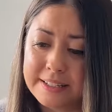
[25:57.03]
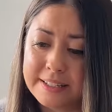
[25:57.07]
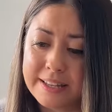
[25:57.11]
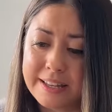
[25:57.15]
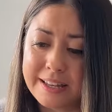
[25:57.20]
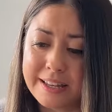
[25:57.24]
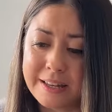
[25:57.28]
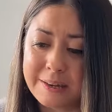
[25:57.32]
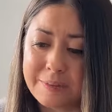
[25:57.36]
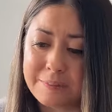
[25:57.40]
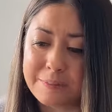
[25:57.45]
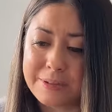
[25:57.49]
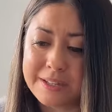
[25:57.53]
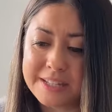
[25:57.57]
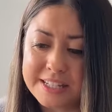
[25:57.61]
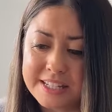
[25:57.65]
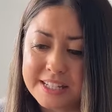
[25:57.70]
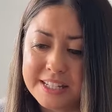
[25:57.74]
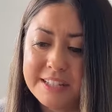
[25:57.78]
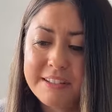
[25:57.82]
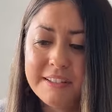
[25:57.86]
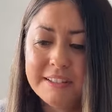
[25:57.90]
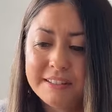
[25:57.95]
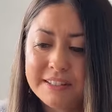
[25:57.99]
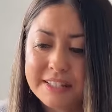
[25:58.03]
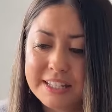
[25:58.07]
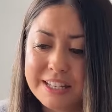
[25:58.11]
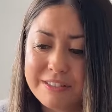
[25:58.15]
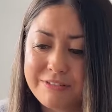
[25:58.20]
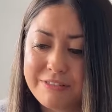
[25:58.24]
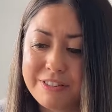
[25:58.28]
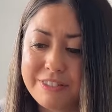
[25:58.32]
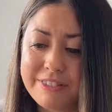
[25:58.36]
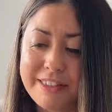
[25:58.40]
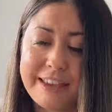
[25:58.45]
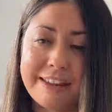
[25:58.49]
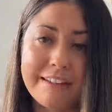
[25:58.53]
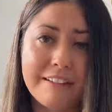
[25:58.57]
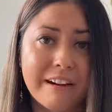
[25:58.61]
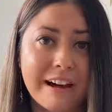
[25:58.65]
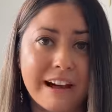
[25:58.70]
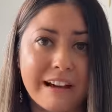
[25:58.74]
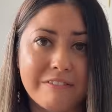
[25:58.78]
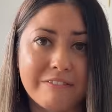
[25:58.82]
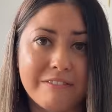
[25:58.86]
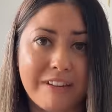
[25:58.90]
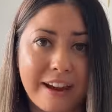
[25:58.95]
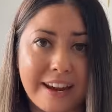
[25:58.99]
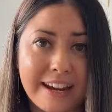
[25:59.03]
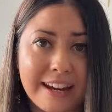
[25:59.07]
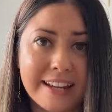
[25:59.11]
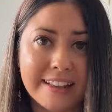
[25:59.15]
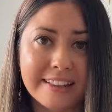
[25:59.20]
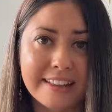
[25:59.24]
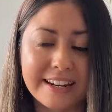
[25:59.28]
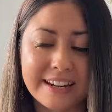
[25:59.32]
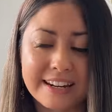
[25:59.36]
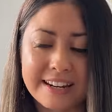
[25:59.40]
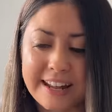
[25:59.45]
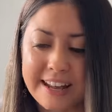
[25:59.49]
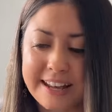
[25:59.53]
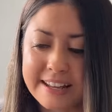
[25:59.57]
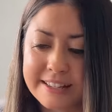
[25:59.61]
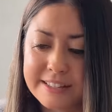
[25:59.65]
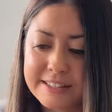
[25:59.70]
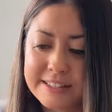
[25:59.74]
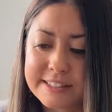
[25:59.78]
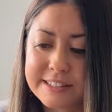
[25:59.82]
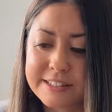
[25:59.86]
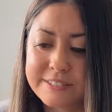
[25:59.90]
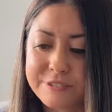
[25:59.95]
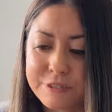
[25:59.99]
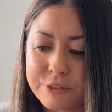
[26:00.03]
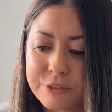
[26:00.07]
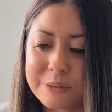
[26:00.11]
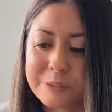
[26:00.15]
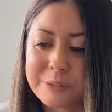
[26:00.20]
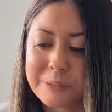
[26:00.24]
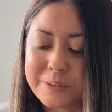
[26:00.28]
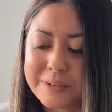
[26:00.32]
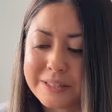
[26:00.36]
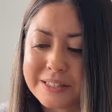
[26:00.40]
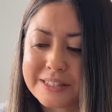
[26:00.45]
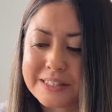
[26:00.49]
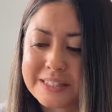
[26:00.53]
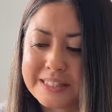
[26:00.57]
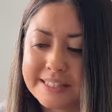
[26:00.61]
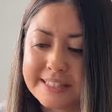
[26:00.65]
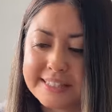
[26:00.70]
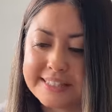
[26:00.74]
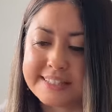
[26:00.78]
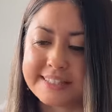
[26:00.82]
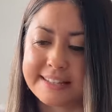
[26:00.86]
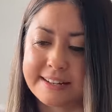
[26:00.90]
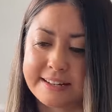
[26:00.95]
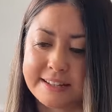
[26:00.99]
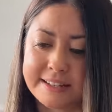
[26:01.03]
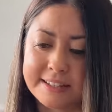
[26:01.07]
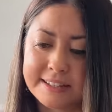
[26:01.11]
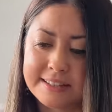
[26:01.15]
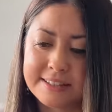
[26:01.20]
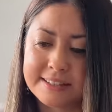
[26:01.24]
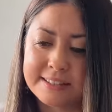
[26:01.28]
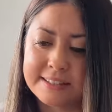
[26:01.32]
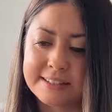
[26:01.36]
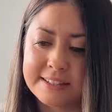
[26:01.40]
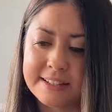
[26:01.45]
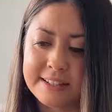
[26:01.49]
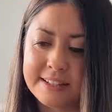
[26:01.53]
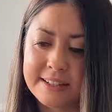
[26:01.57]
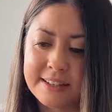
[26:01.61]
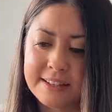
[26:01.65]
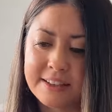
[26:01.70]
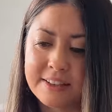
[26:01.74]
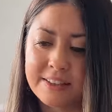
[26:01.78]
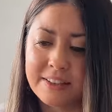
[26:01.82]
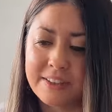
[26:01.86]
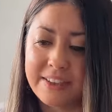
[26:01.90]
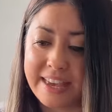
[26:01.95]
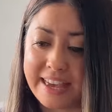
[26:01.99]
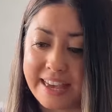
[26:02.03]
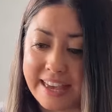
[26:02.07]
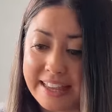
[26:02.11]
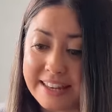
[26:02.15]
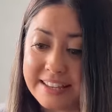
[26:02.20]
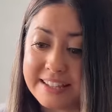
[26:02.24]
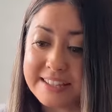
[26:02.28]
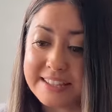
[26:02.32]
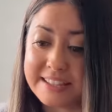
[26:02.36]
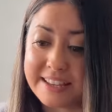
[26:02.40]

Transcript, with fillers: um, particularly given that high rating that it has, the 4.6 stars, and